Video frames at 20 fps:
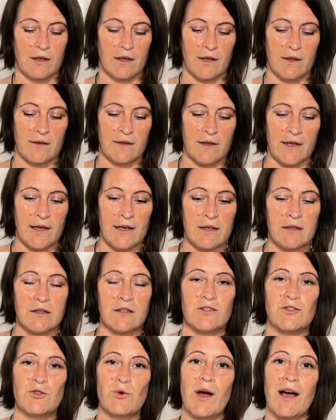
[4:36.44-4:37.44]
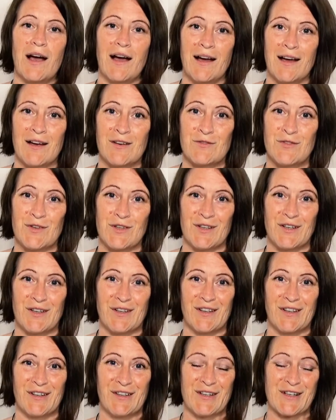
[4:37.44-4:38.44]
And then you have
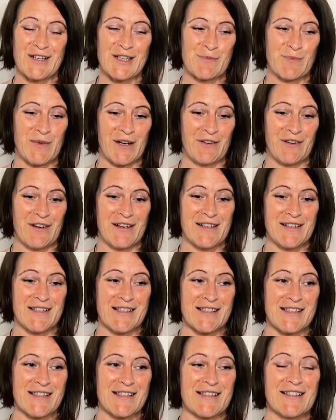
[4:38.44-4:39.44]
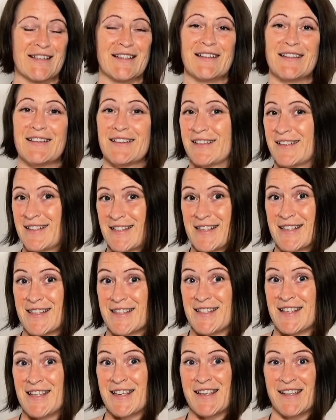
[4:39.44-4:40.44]
an experience
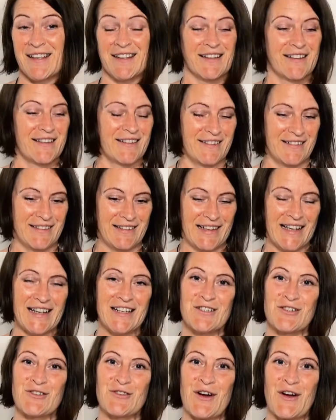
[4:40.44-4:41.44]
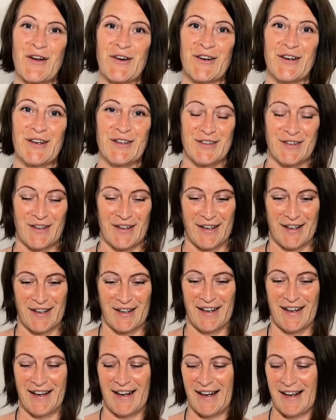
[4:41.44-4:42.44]
C later on,
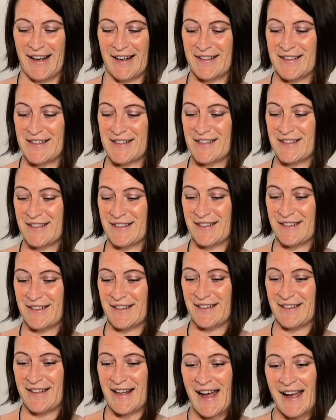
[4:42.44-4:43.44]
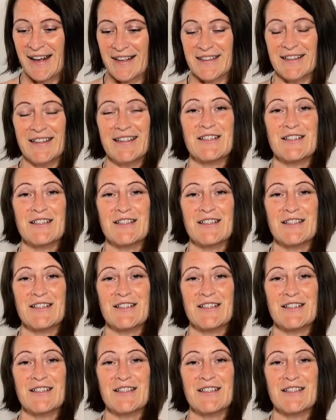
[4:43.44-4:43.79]
and that